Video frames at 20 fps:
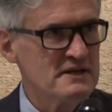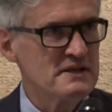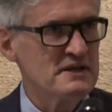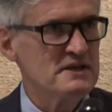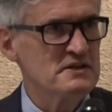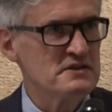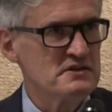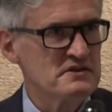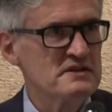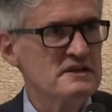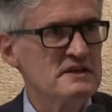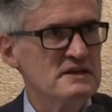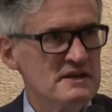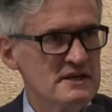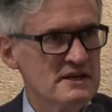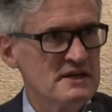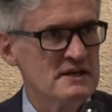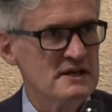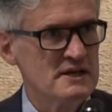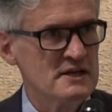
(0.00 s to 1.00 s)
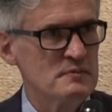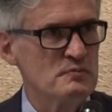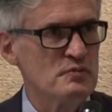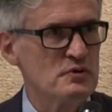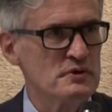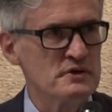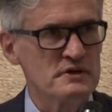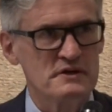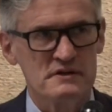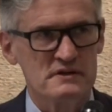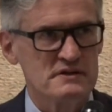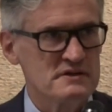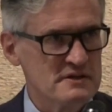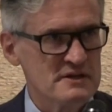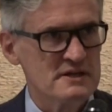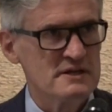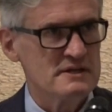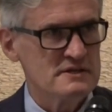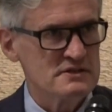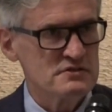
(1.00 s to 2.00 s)
it is an important
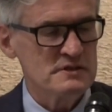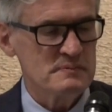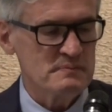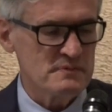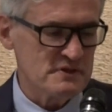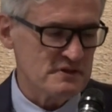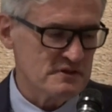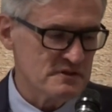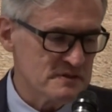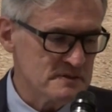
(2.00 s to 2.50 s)
treatment.